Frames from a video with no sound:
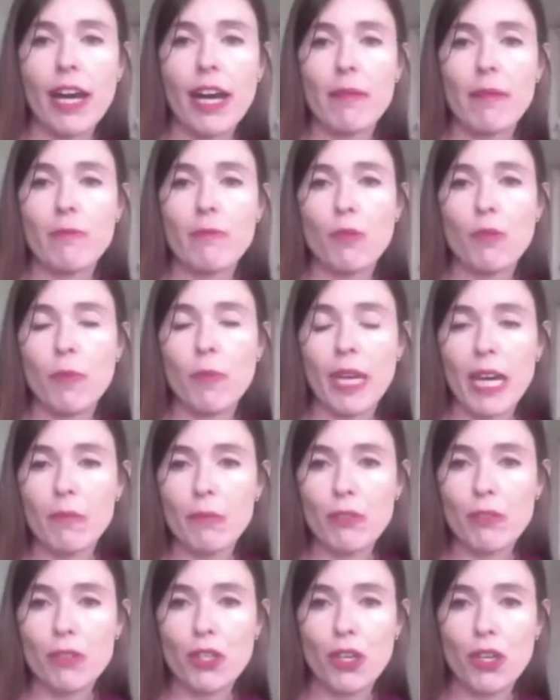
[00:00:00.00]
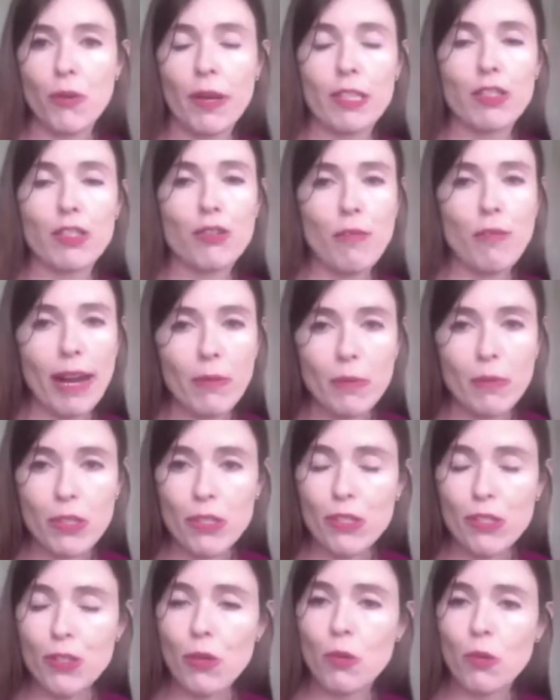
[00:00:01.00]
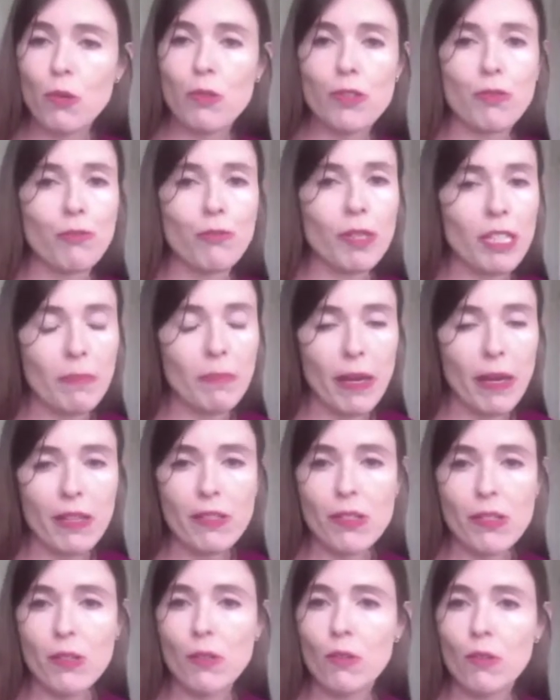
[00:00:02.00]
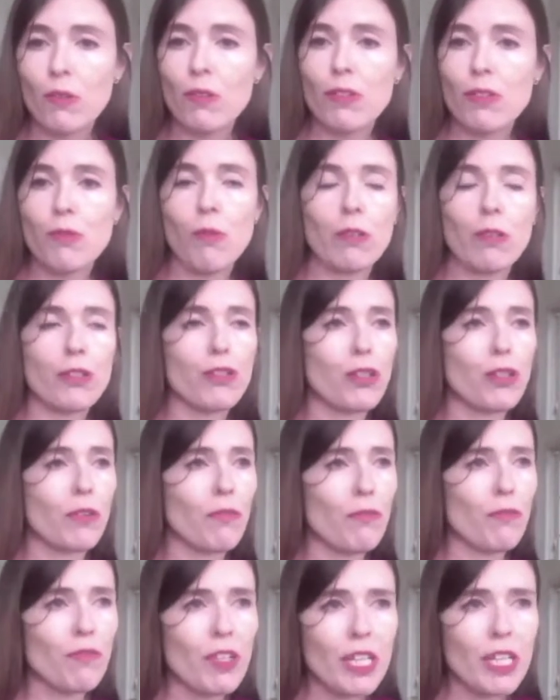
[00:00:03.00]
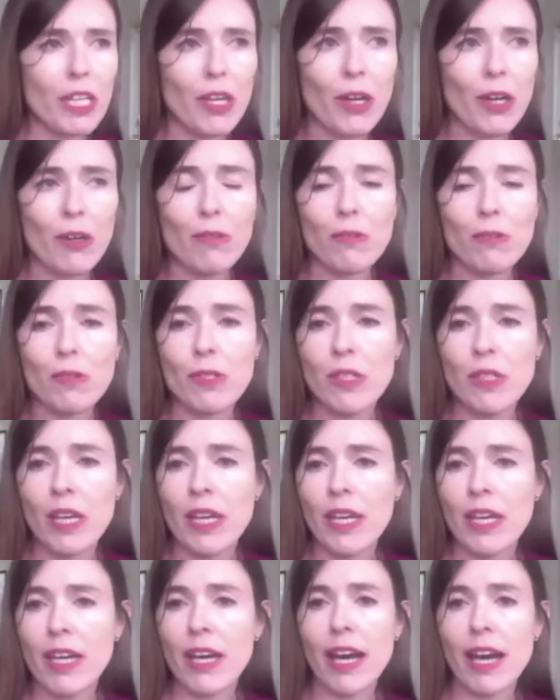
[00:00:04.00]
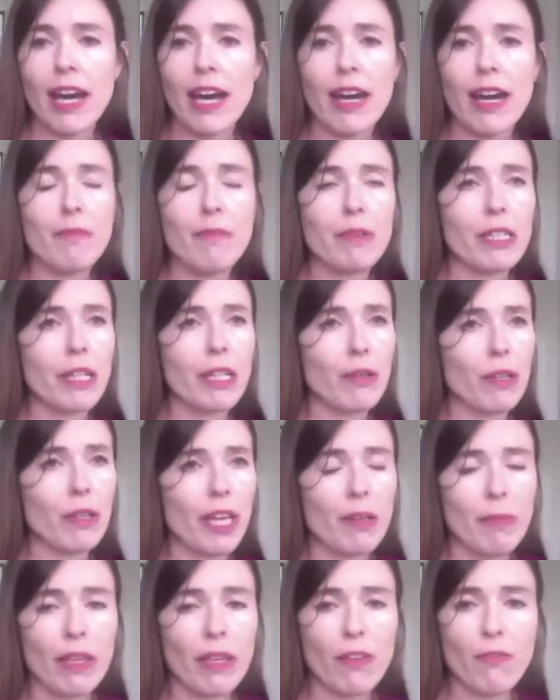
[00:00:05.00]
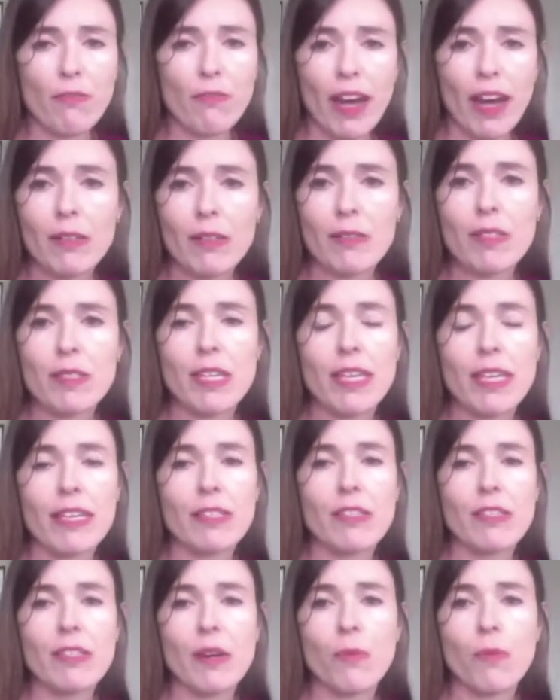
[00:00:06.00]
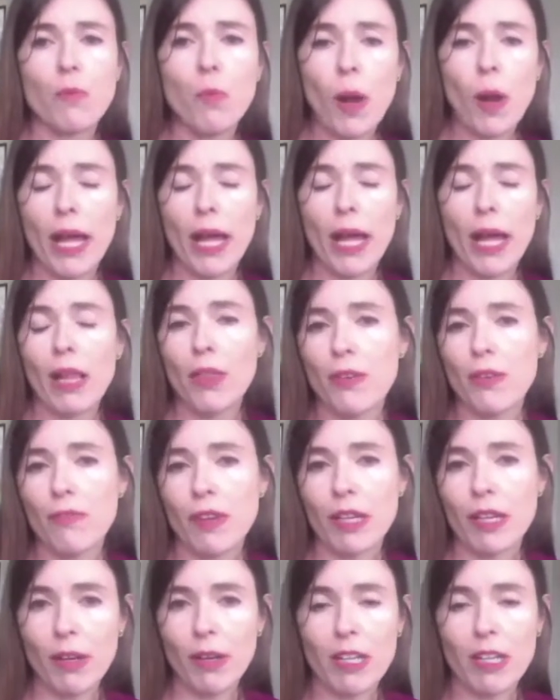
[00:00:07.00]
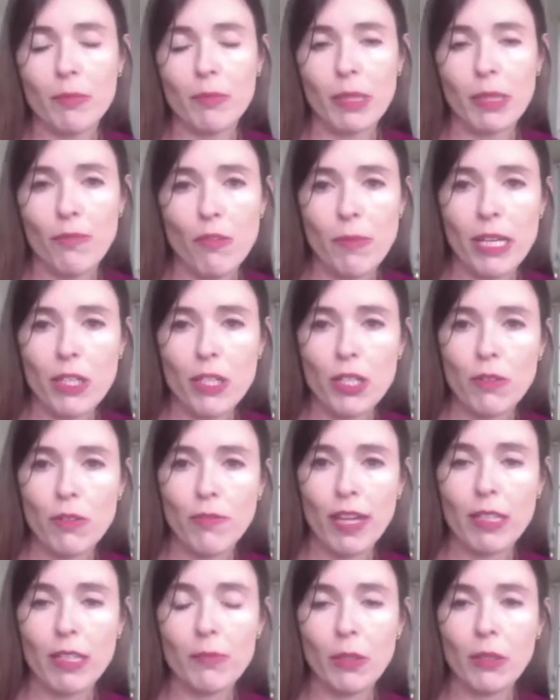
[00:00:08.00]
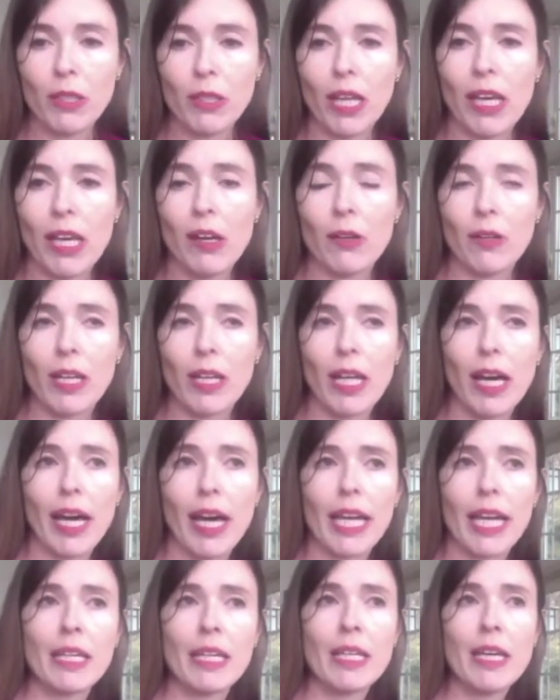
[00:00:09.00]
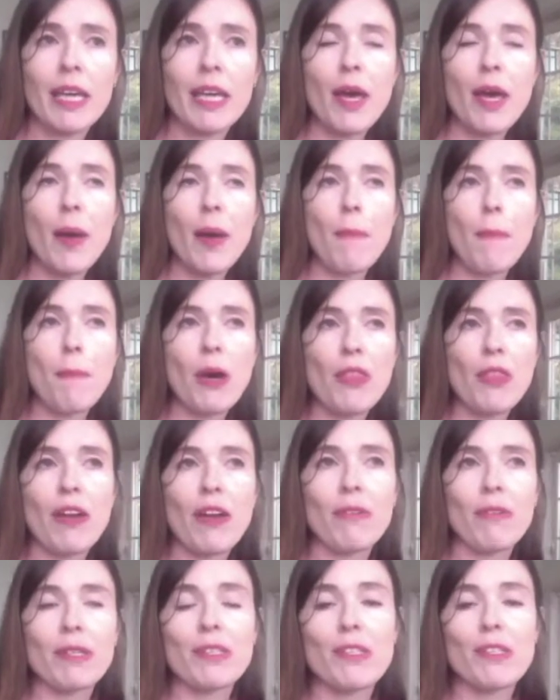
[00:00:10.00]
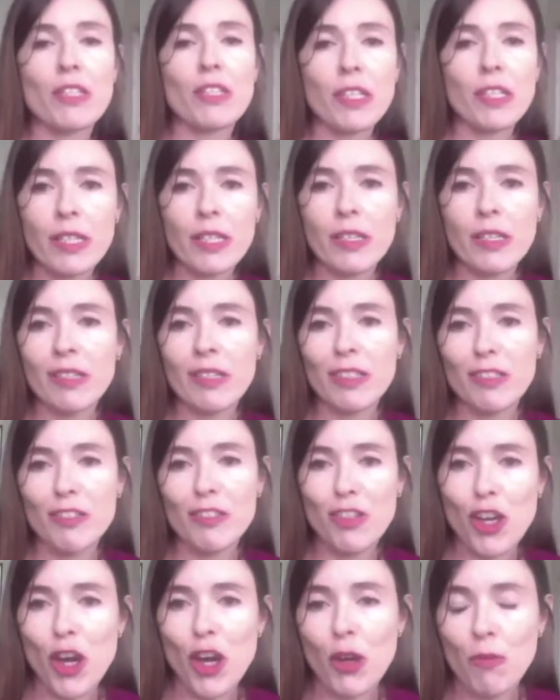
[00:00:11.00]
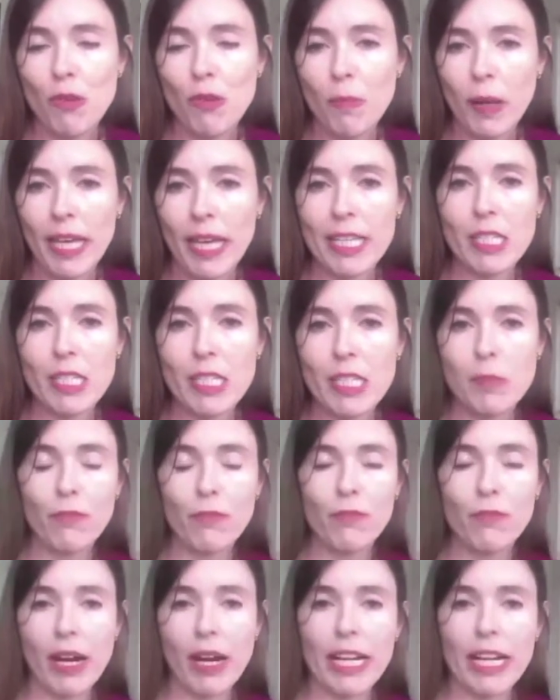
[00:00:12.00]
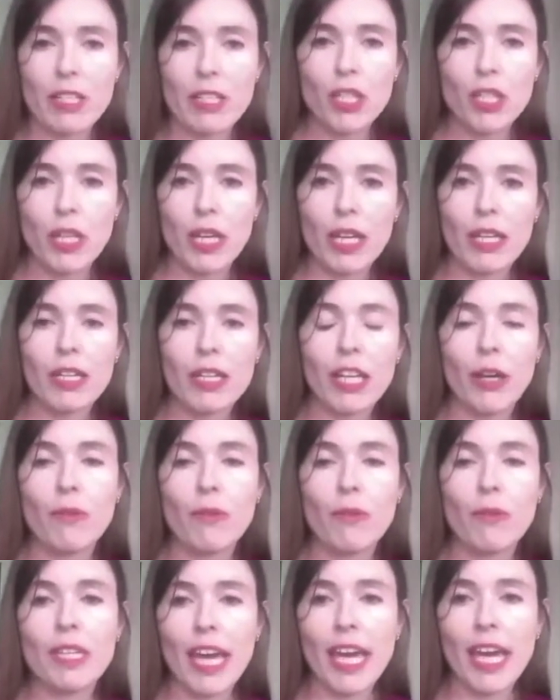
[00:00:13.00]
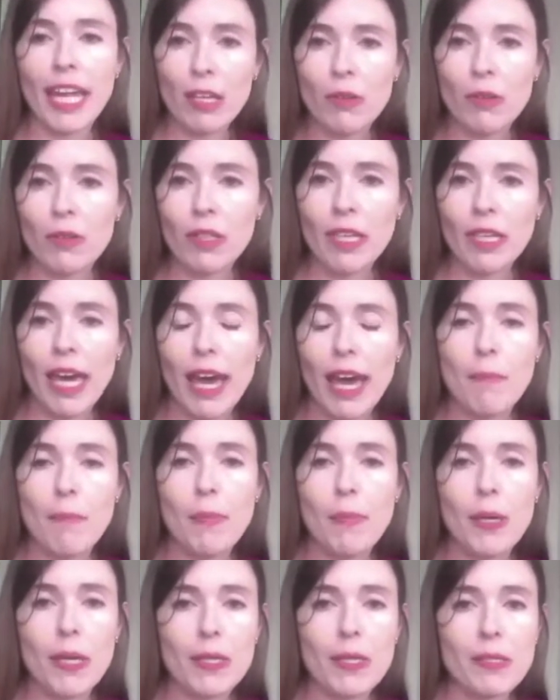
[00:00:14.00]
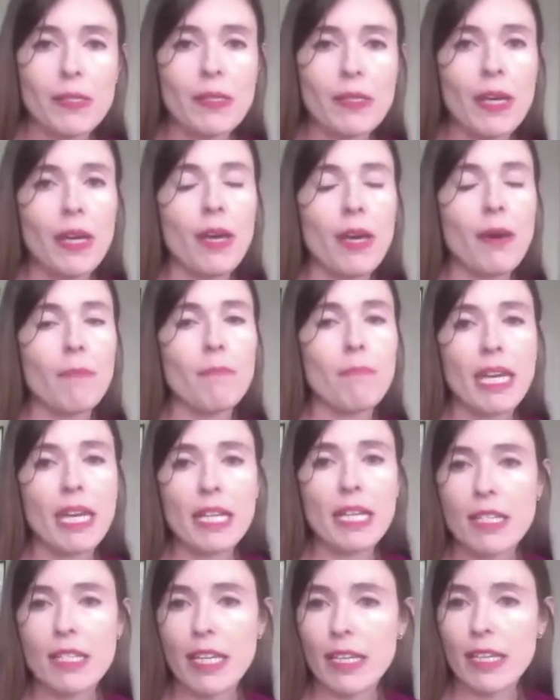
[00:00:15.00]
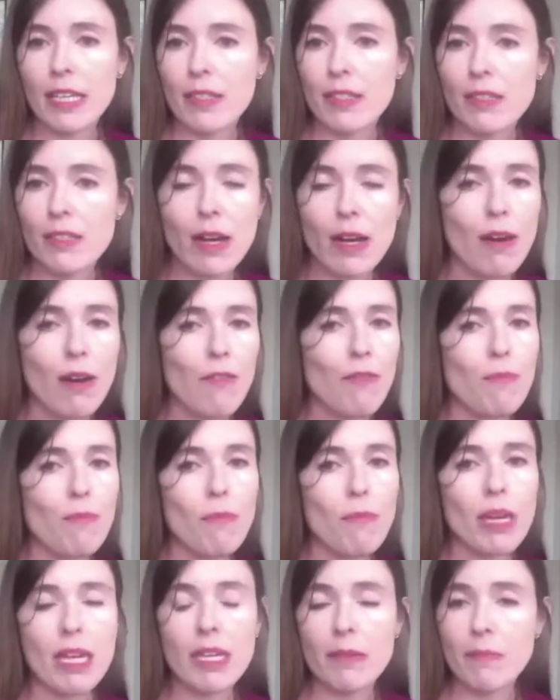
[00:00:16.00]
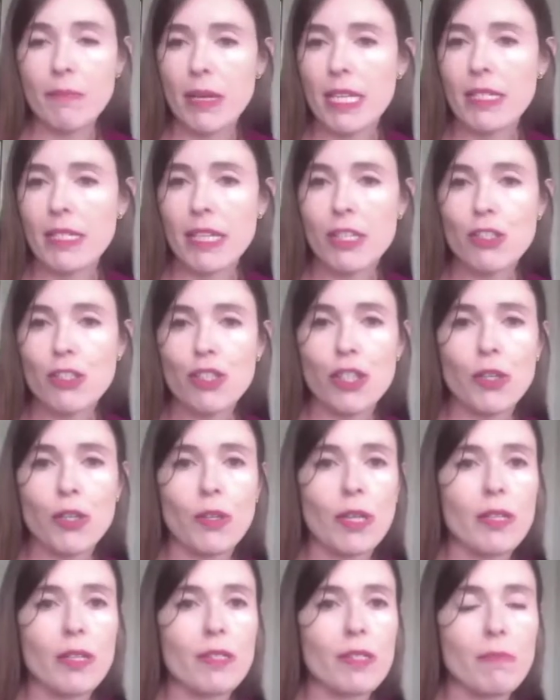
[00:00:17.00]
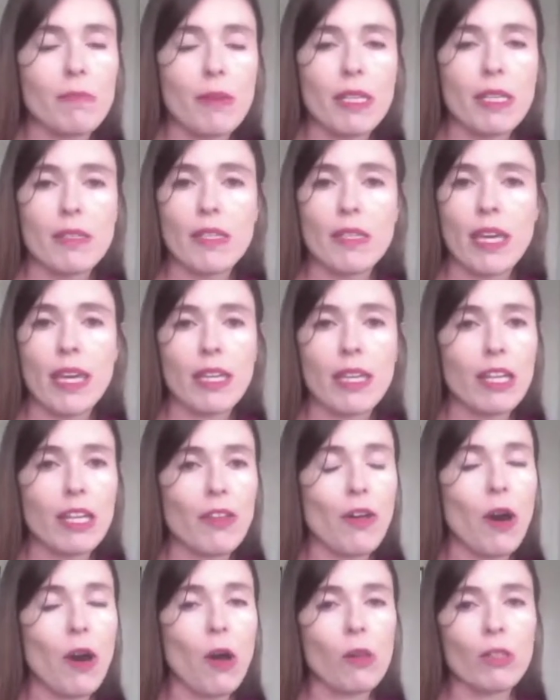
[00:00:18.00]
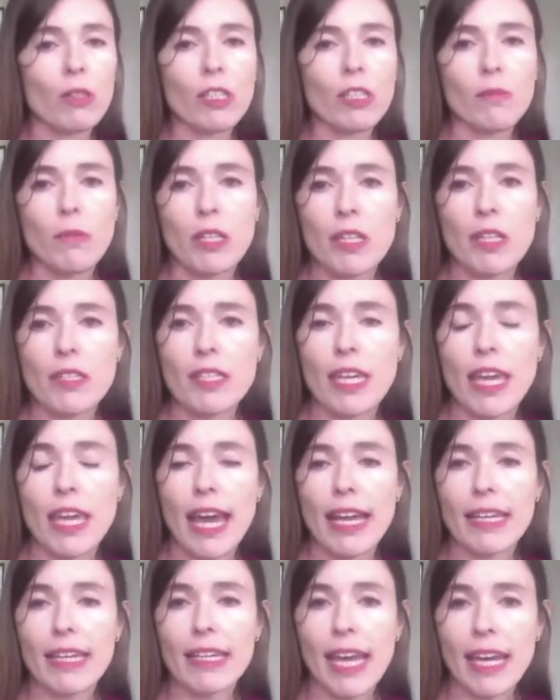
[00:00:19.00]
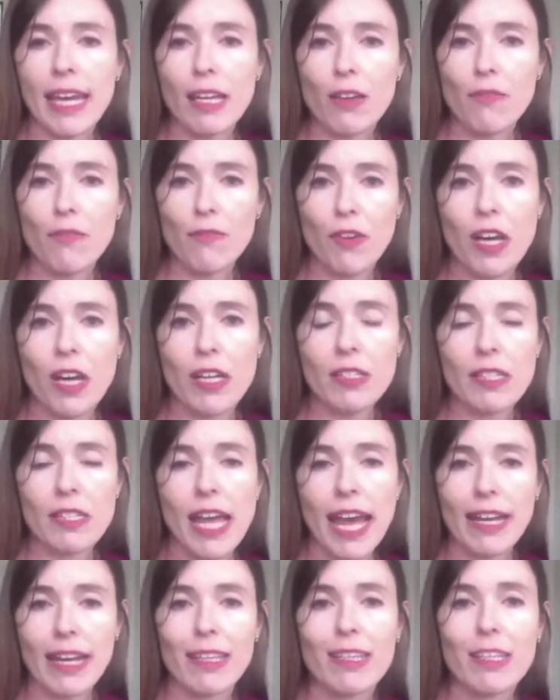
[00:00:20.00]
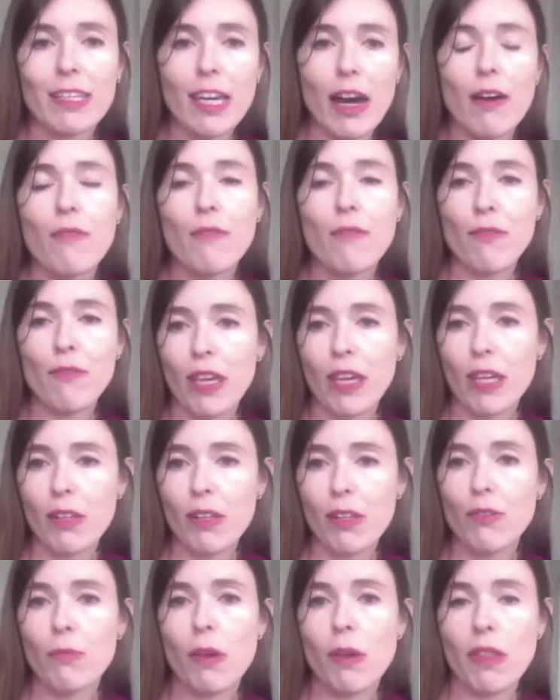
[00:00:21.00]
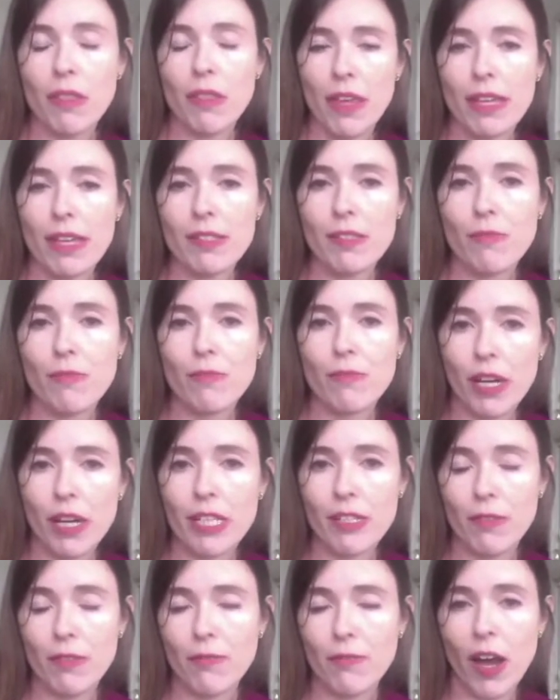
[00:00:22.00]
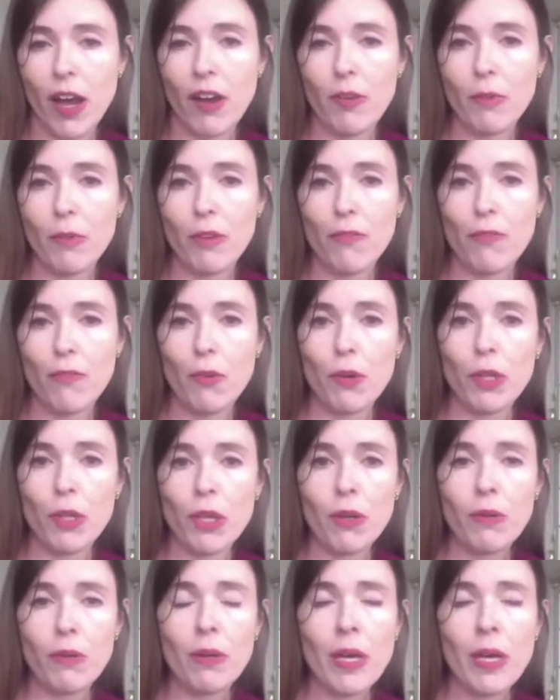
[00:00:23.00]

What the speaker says: to be able to interact with the schools, read about the schools, watch student videos, learn about the faculty. There's a wealth of incredible information available online, but there is still no replacement for actually, getting on the campus, meeting staff, meeting students, meeting, the whole community, and getting a first-hand gut feel for whether that's the right environment for you.